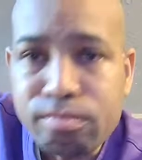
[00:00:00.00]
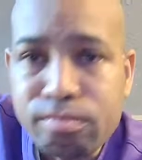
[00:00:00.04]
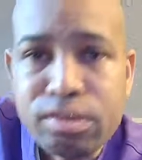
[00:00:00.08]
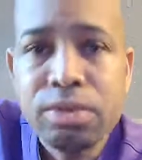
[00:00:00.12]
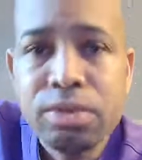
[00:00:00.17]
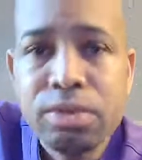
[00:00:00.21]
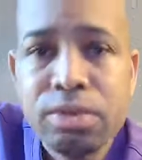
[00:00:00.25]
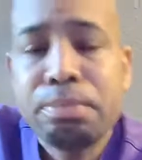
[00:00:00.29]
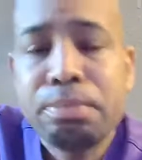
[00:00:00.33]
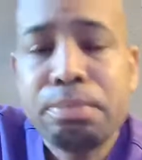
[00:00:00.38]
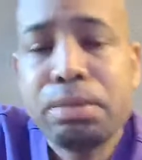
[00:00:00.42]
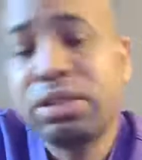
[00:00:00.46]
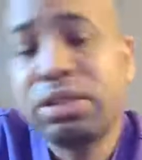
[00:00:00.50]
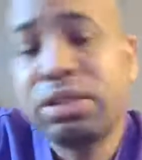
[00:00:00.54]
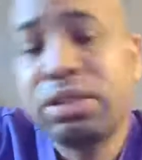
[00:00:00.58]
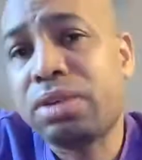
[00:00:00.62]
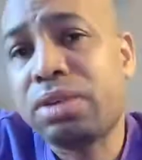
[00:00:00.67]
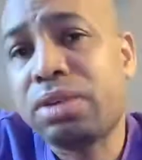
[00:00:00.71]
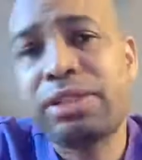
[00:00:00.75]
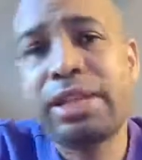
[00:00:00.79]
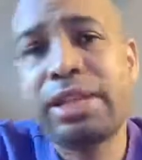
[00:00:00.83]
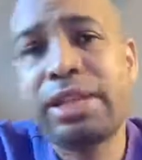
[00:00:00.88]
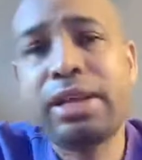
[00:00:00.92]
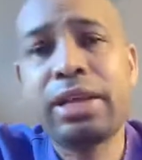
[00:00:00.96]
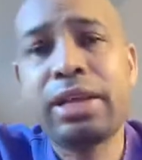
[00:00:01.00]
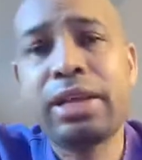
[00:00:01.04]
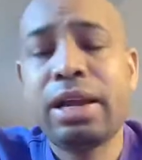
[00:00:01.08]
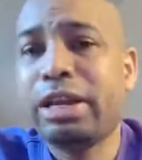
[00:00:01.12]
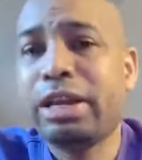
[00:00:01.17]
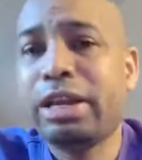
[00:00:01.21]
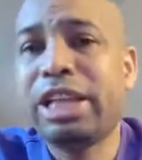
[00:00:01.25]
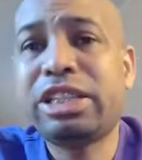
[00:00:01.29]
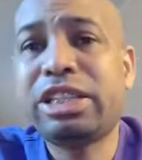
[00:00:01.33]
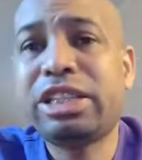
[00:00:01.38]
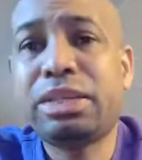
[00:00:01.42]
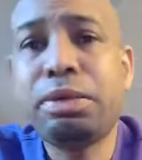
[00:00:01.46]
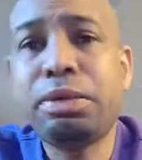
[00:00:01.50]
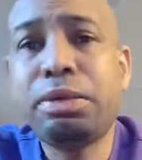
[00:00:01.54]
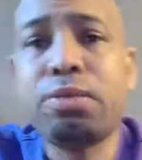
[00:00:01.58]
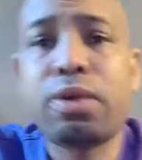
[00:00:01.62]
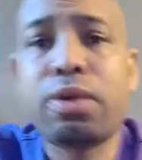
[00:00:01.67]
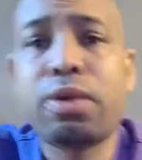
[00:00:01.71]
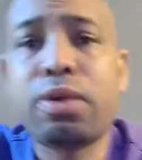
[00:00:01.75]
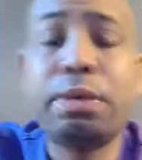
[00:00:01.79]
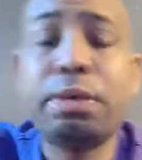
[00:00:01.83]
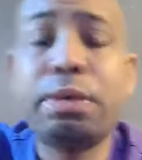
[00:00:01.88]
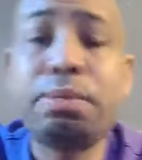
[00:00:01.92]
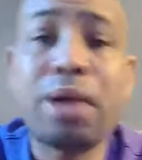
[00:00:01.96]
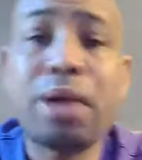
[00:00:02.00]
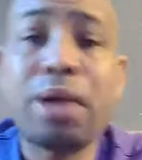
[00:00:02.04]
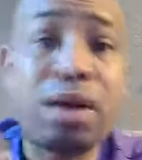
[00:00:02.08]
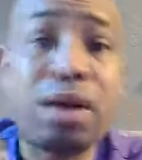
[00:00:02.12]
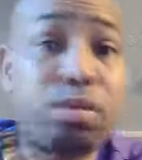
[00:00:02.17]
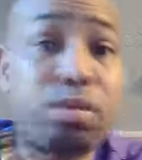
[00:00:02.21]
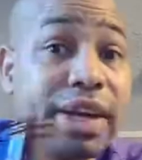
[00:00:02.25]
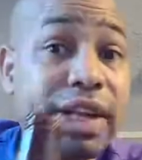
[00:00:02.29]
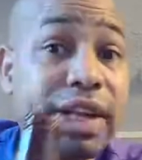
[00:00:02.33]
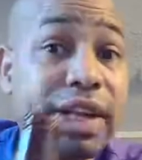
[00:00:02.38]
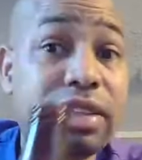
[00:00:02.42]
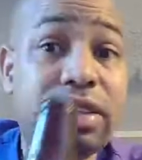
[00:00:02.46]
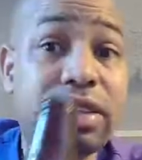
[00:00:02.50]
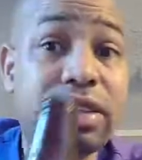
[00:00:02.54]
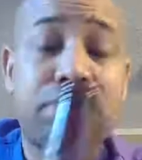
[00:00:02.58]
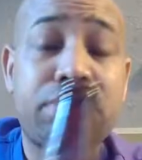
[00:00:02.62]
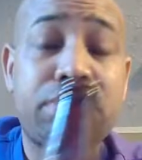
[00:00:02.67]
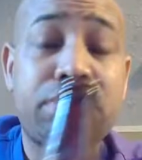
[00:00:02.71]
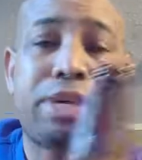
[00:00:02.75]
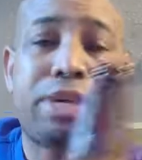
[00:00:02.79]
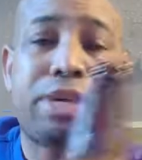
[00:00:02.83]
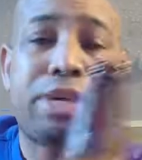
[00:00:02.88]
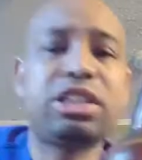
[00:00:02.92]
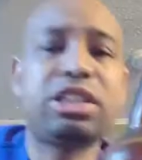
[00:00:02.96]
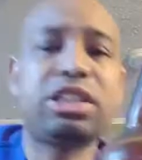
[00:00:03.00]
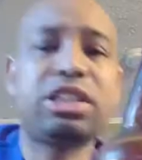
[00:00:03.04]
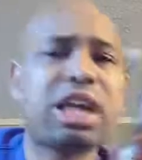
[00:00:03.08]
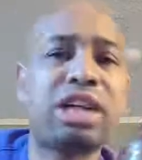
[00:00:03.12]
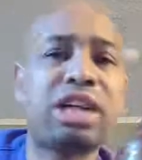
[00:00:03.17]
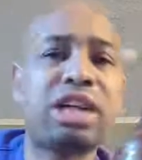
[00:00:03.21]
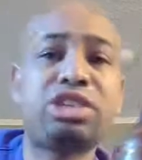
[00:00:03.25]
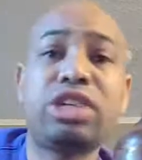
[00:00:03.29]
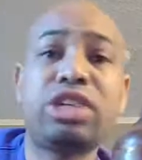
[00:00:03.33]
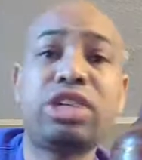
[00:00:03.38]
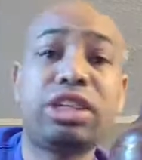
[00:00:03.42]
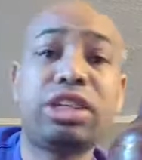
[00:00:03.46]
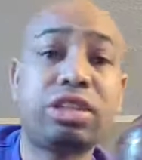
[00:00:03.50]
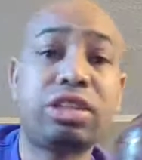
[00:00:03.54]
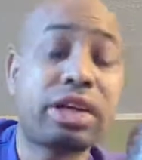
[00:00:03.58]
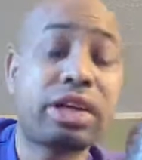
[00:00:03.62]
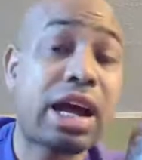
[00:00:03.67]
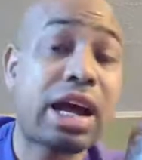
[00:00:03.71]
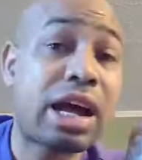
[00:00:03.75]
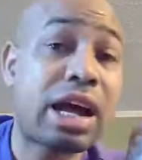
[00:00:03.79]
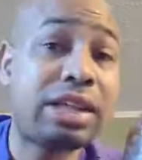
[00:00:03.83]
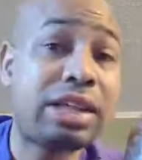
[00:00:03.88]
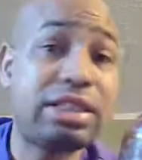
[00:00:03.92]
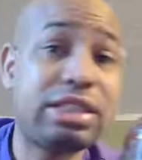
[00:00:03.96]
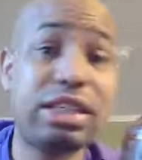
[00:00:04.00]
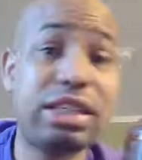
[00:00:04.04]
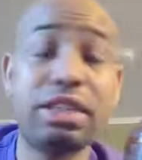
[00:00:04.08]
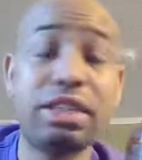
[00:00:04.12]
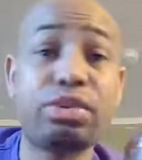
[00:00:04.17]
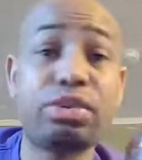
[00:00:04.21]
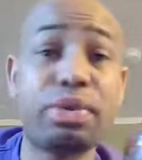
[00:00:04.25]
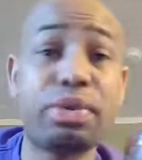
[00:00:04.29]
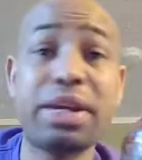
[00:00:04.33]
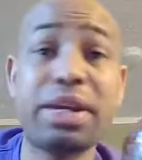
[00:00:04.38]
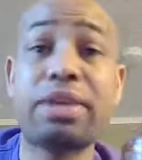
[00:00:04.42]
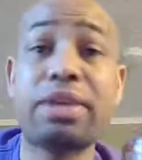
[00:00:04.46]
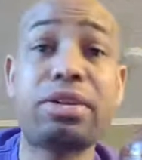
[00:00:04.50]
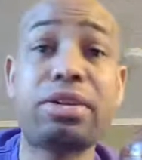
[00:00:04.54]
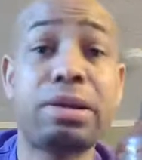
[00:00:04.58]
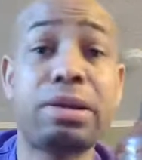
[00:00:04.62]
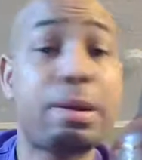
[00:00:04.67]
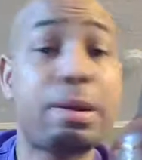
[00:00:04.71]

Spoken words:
But you know what I'm saying? It should be more people outraged, especially as content creators